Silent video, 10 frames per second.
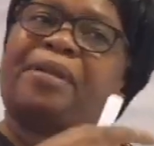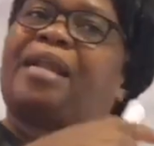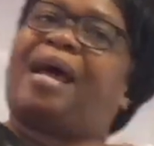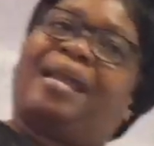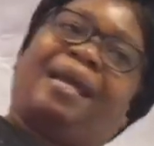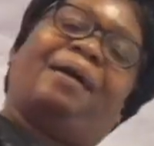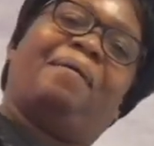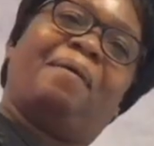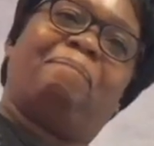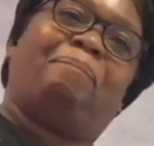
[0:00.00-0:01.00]

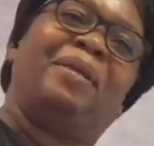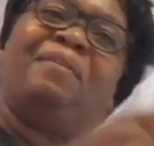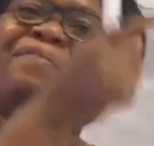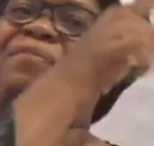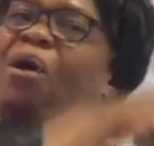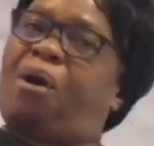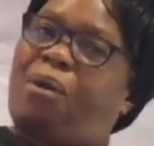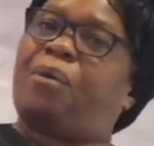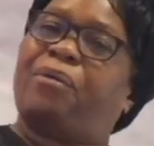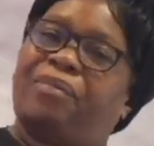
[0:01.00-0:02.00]
prior,
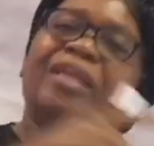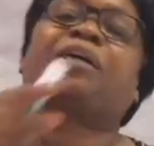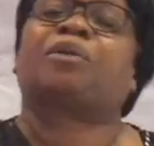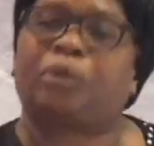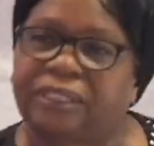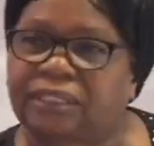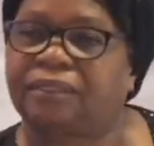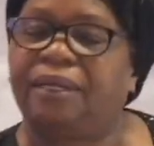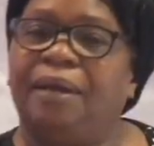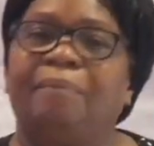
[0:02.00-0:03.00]
before the
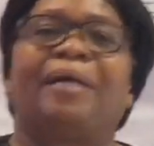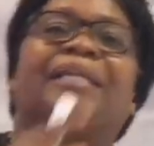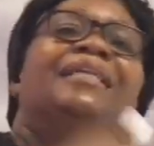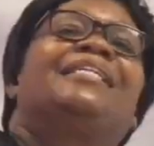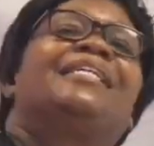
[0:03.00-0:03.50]
cross, but had